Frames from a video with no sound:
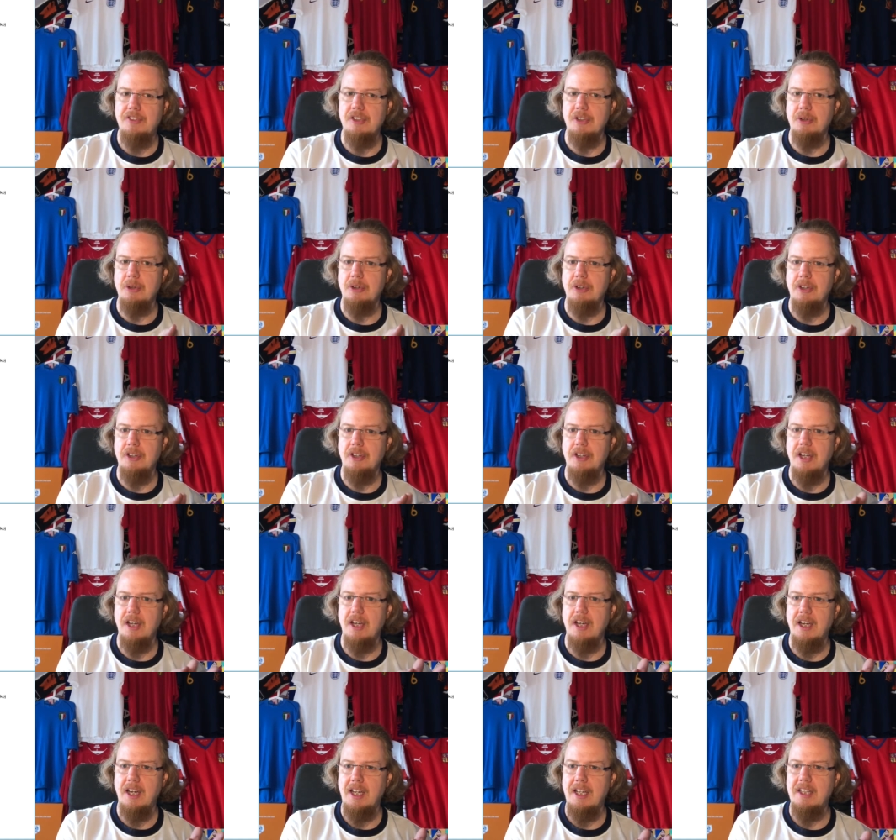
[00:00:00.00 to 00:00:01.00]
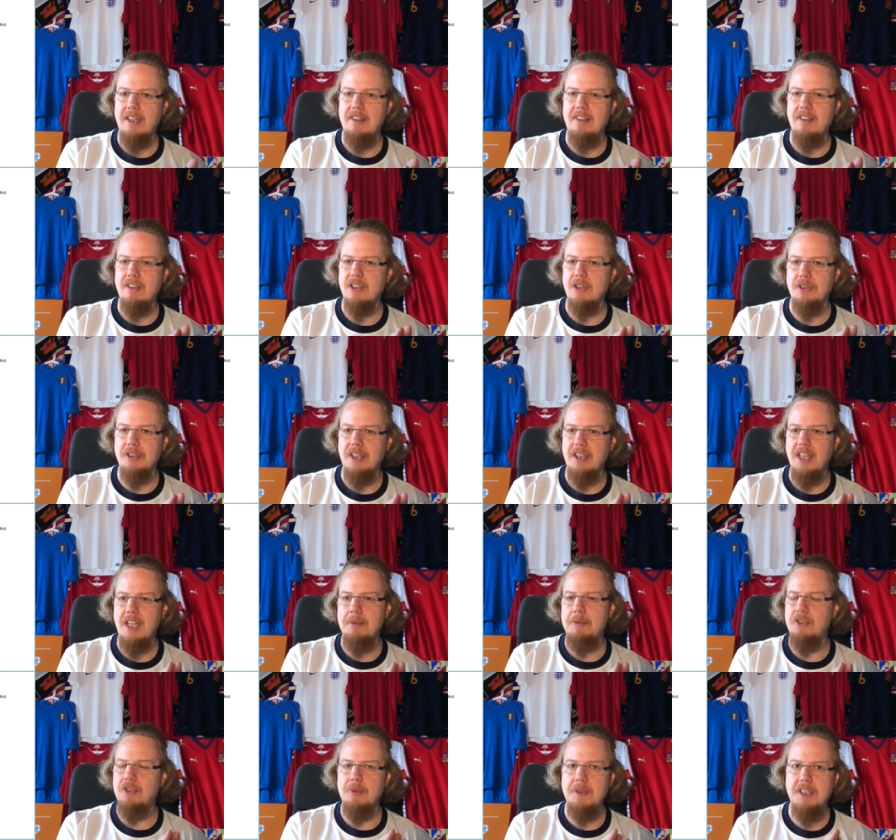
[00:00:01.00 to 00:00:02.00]
So, uh, and you know, the
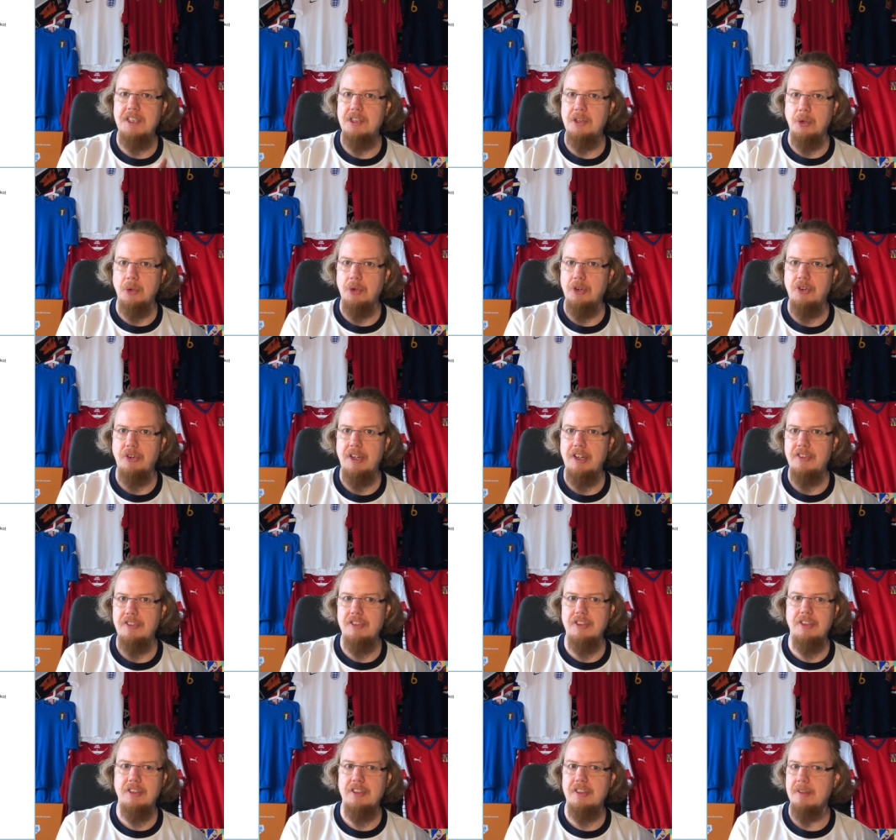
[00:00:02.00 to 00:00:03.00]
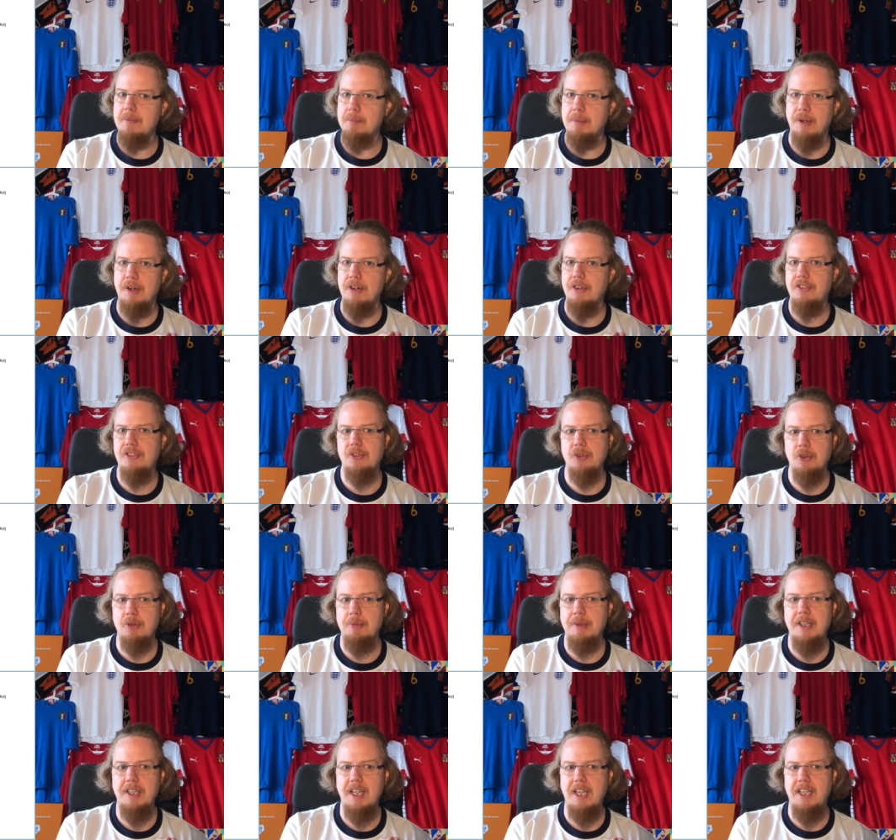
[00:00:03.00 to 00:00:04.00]
name Sweden-Ukraine is not a
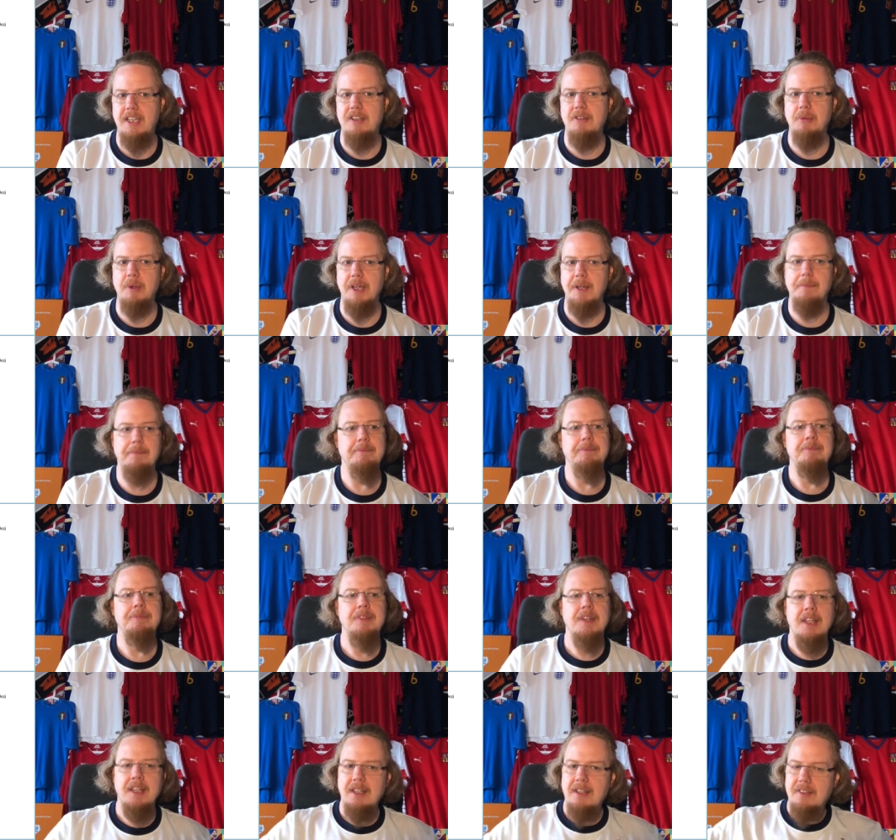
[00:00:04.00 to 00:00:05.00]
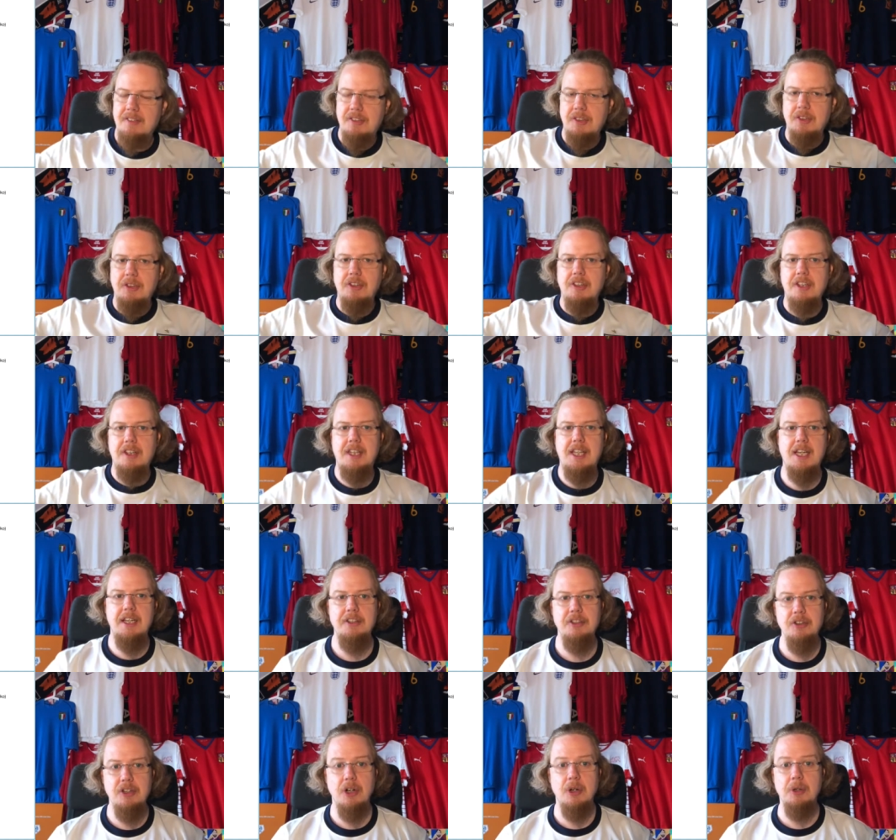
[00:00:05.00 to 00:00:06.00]
barnstormer in any way. So there
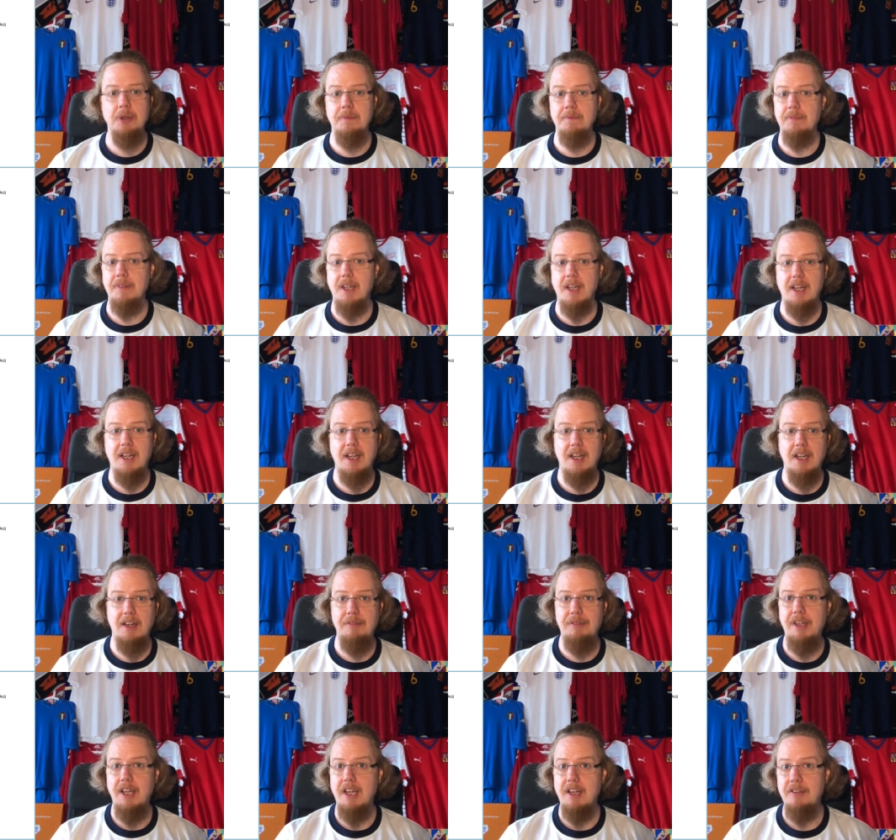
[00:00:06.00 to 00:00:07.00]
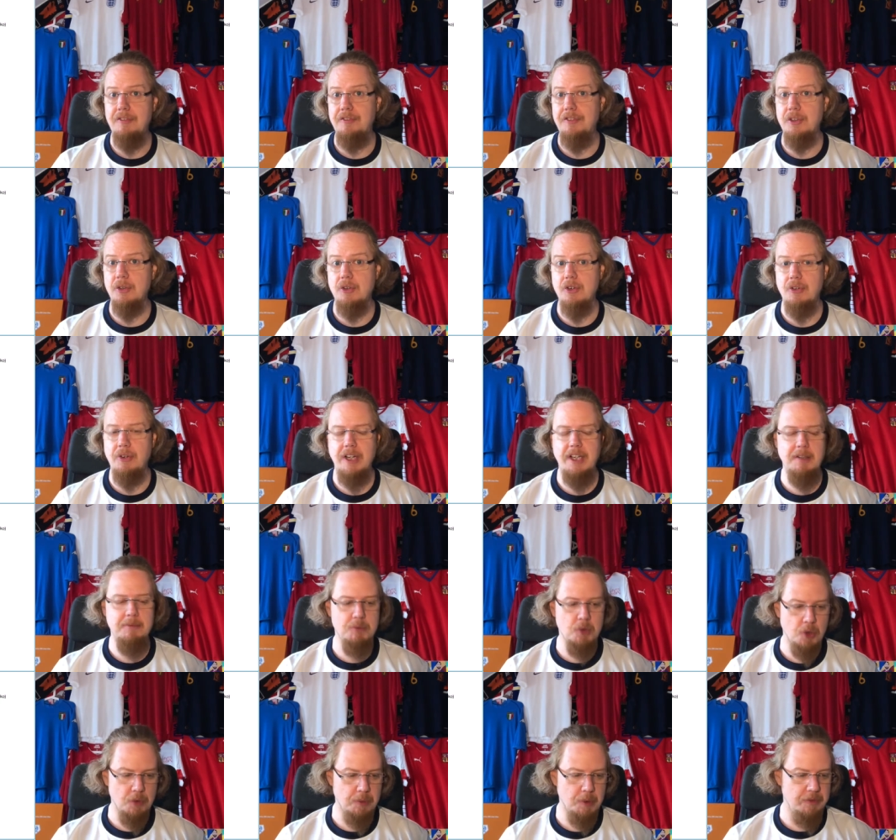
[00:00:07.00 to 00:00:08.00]
you go. Uh, we have Ukraine
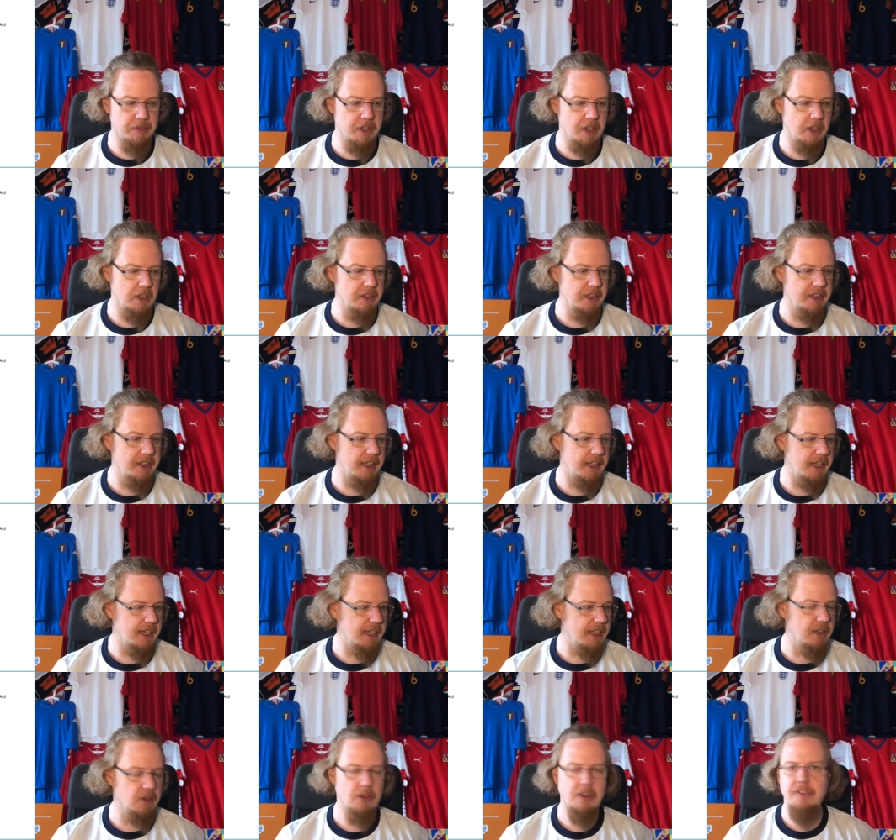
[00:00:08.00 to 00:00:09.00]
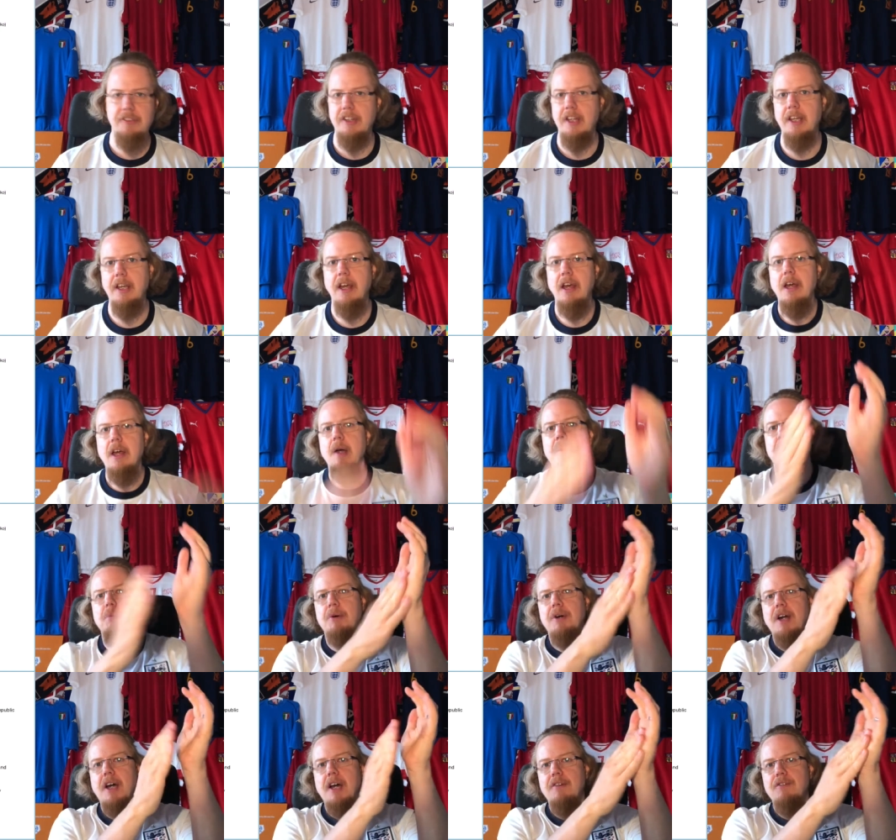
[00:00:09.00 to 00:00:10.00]
move, moving on, and I can only say,
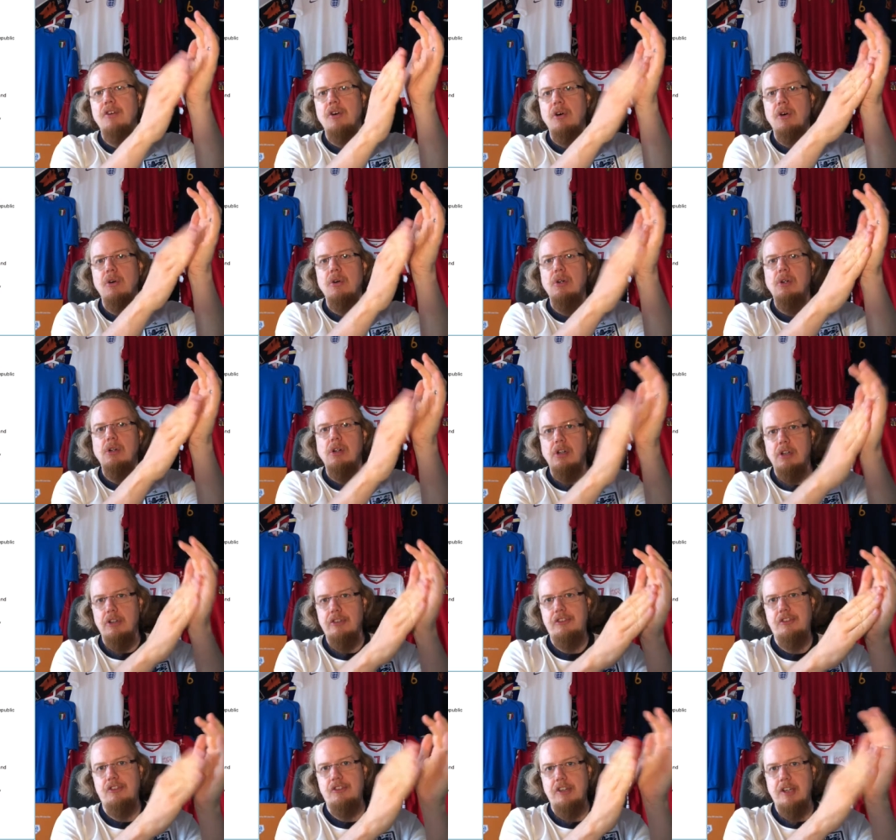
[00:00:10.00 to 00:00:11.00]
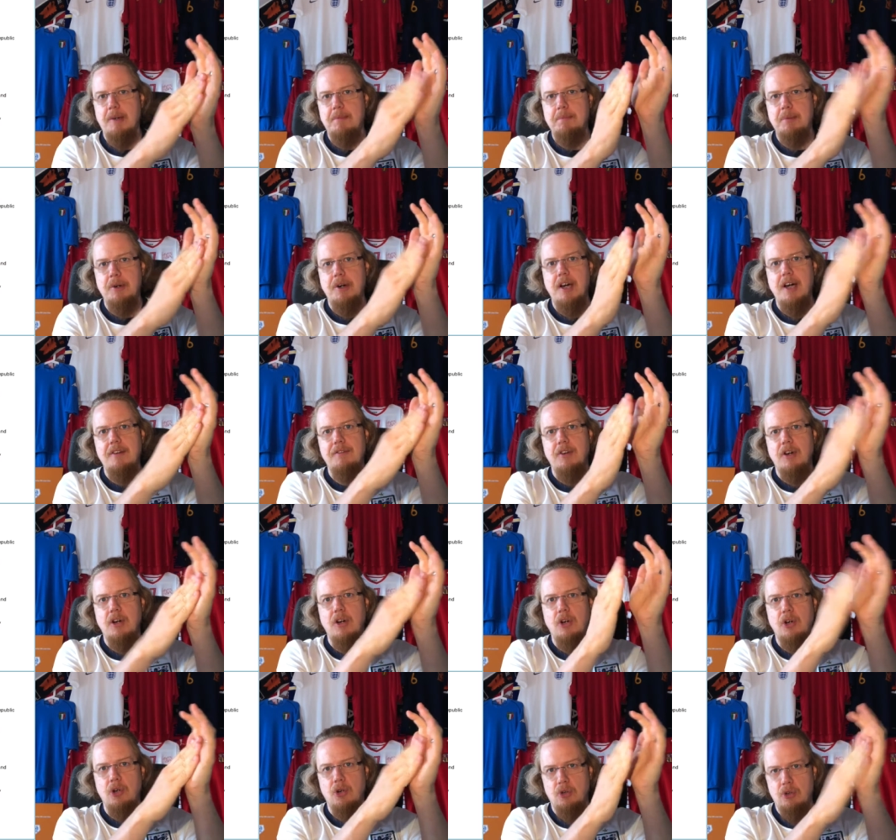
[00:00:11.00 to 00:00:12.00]
bravo, Austria,
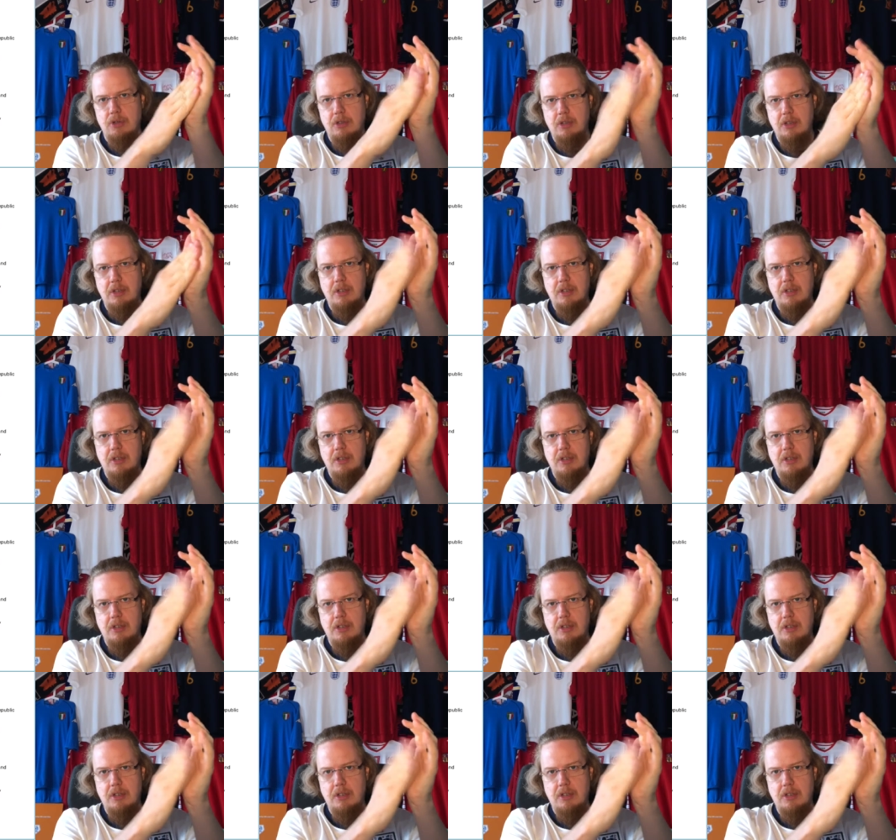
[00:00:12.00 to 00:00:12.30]
bravo.